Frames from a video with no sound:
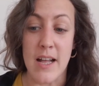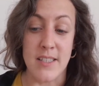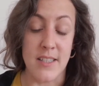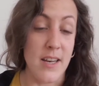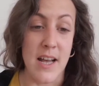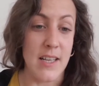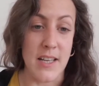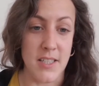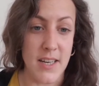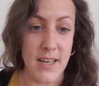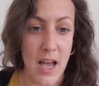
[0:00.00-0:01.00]
It's the
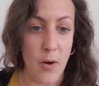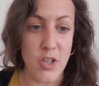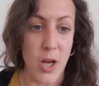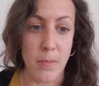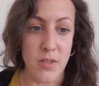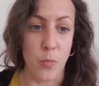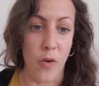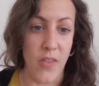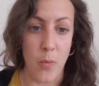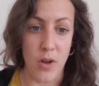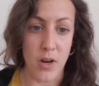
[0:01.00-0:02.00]
necessity now in terms of
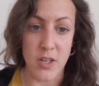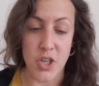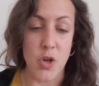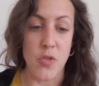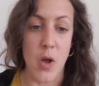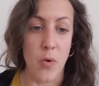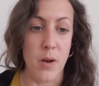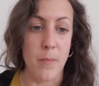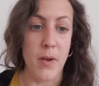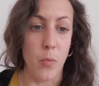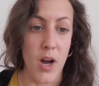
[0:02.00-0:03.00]
what they want to do. They want to
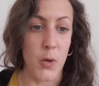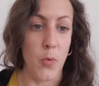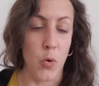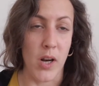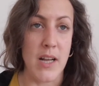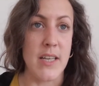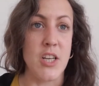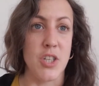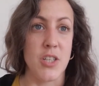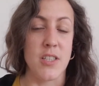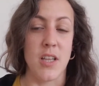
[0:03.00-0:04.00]
be working with
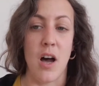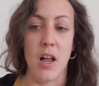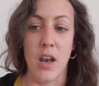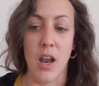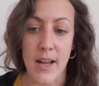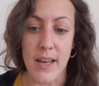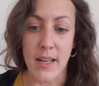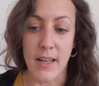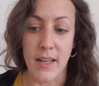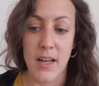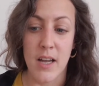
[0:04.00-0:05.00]
organizations that are
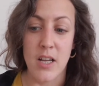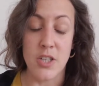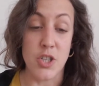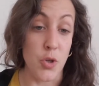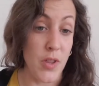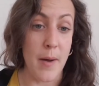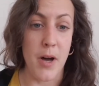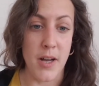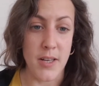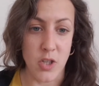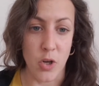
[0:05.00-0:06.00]
aligning to their
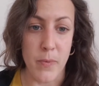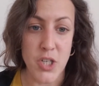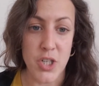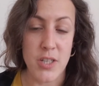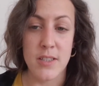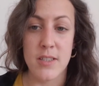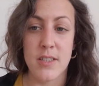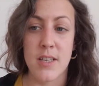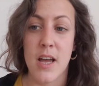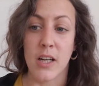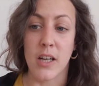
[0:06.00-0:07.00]
personal
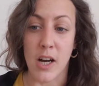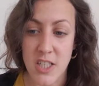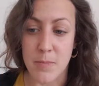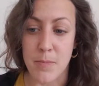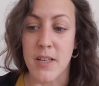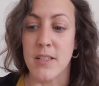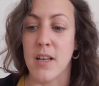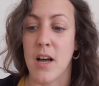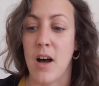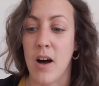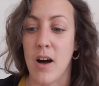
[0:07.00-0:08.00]
missions. Customers
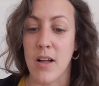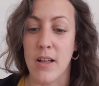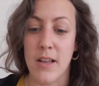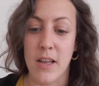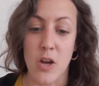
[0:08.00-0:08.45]
are,